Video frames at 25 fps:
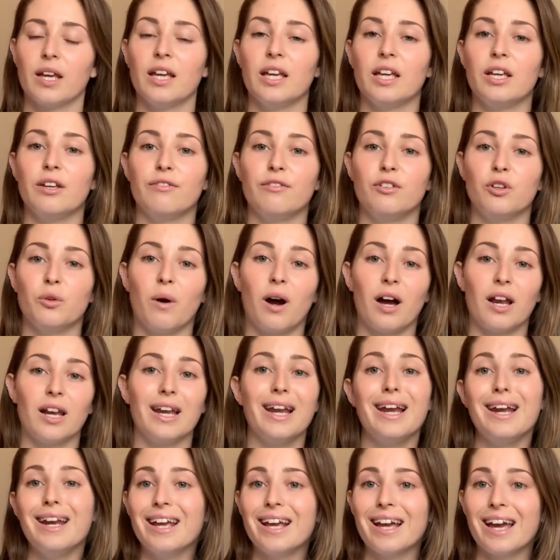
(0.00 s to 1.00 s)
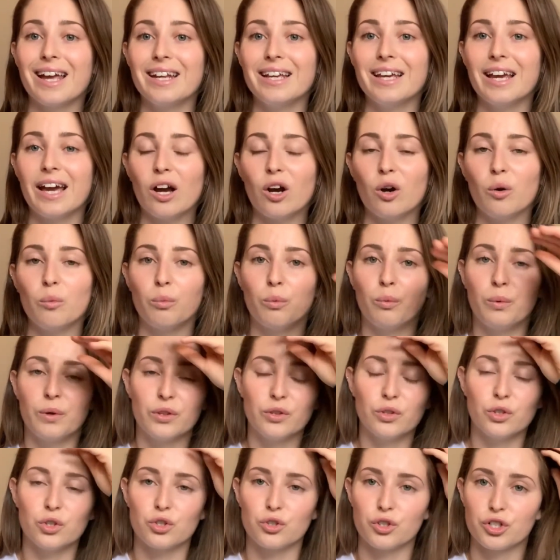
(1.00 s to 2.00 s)
if you are needing any help with
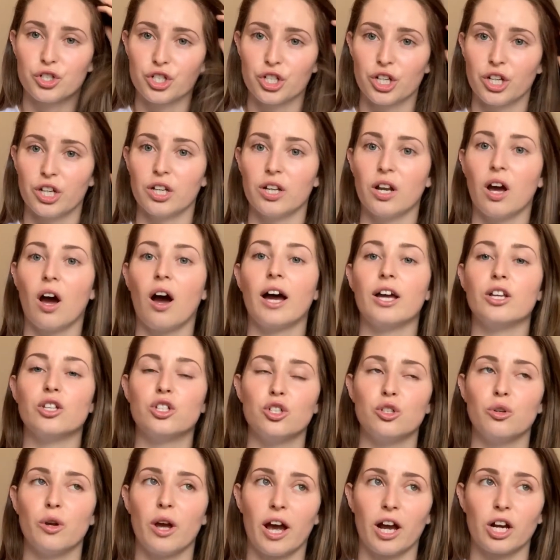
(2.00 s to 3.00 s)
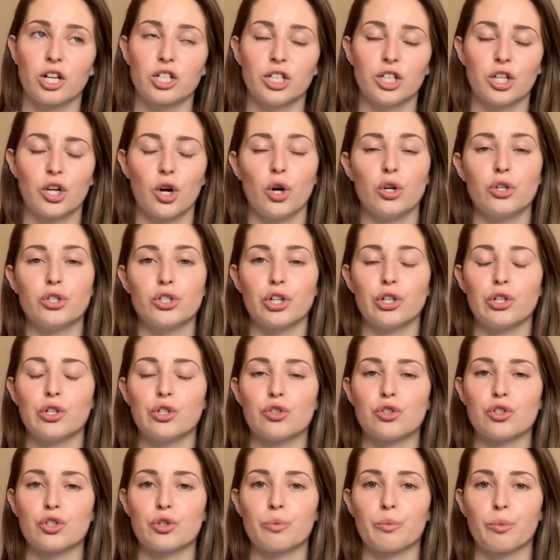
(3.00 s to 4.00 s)
nutrition, I do actually coach a
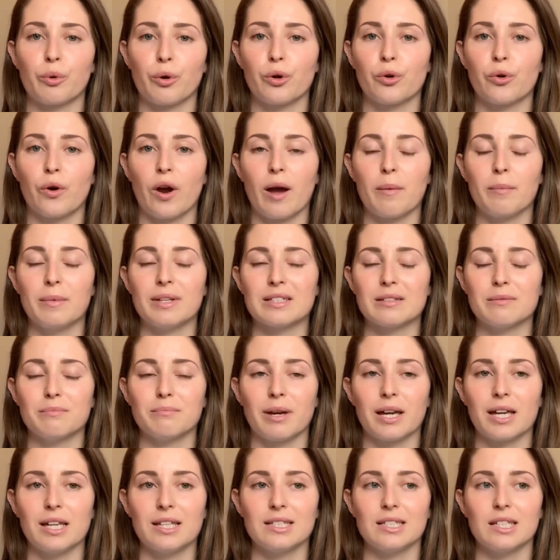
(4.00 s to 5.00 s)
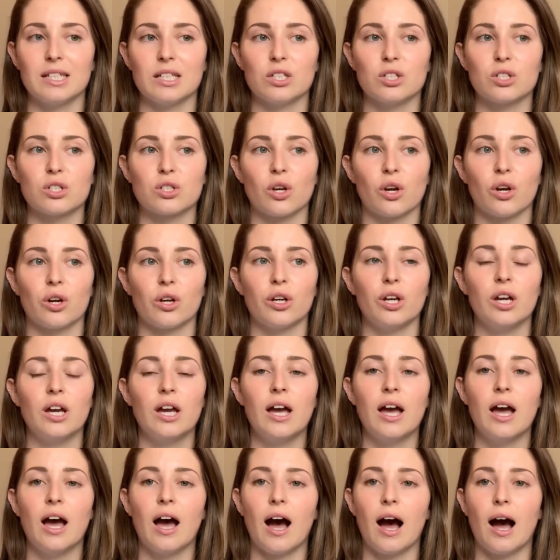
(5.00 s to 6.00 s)
nutrition program. It's amazing. So
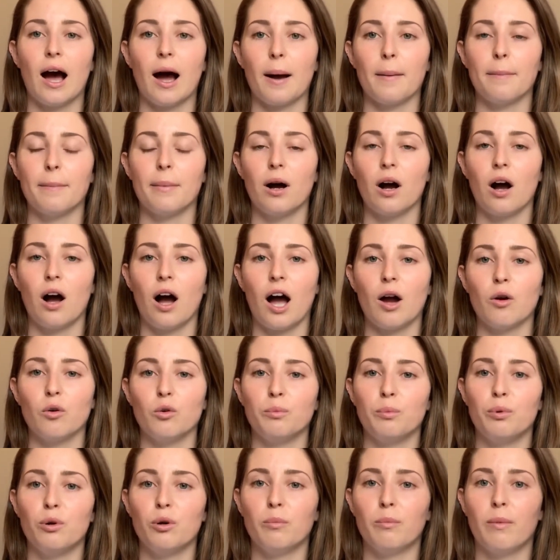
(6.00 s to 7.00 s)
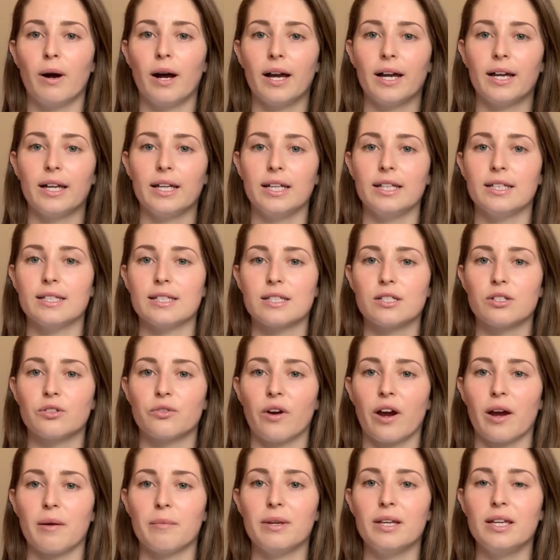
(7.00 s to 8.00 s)
I will put my
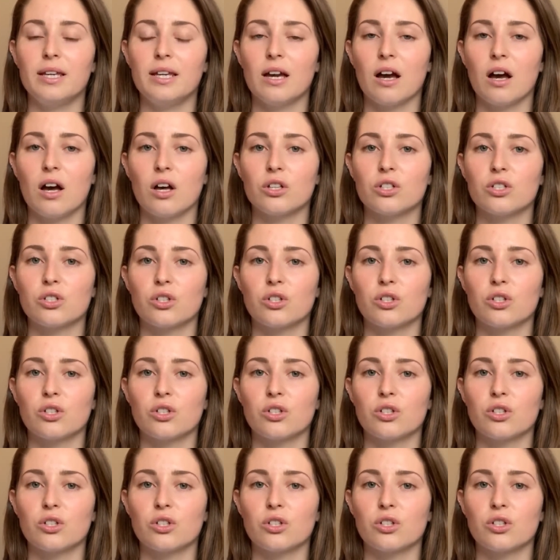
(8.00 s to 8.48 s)
Instagram here.